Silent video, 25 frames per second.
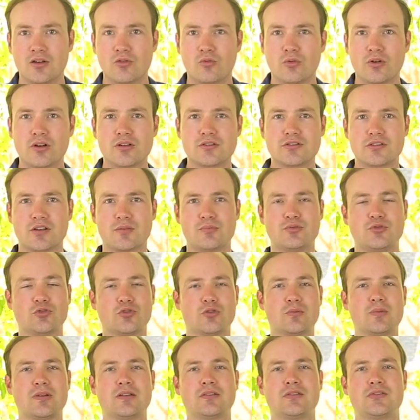What does
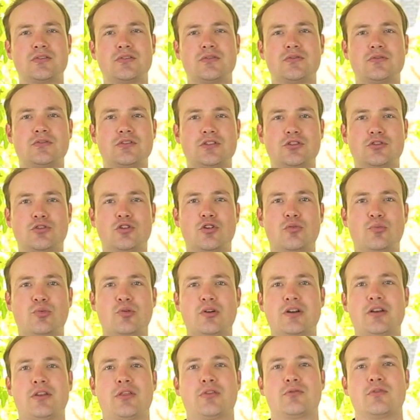absorbance
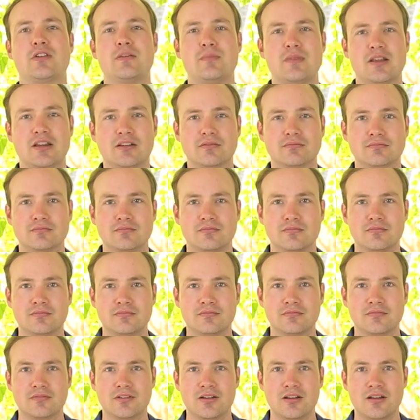0.3 mean?
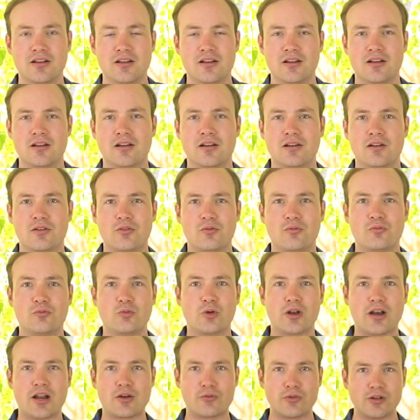
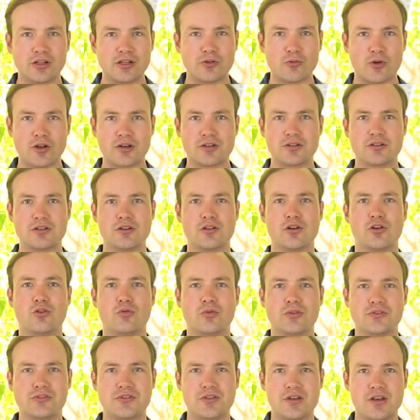What I really wanted to know
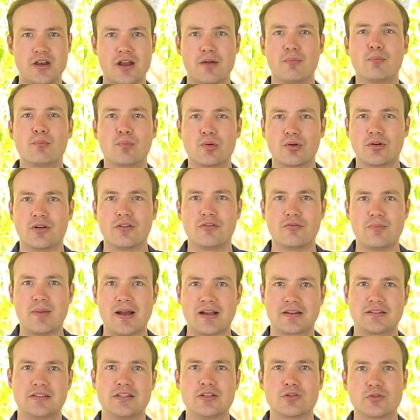was the number of
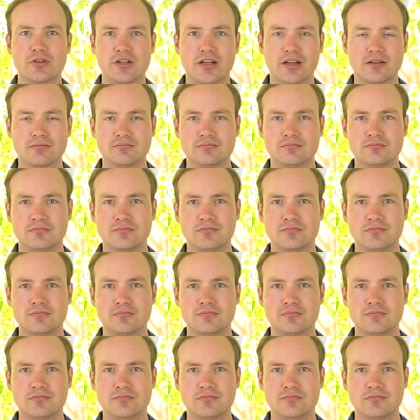bacteria.